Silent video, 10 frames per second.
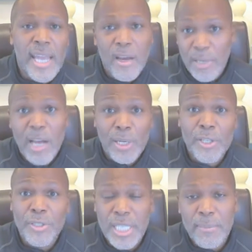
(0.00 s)
and how
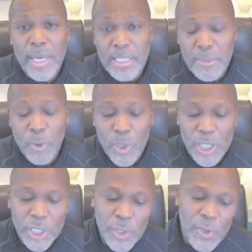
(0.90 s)
can your teammates
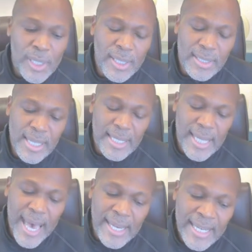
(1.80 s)
support you, and things like
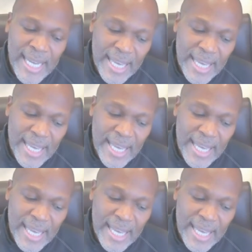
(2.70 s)
that.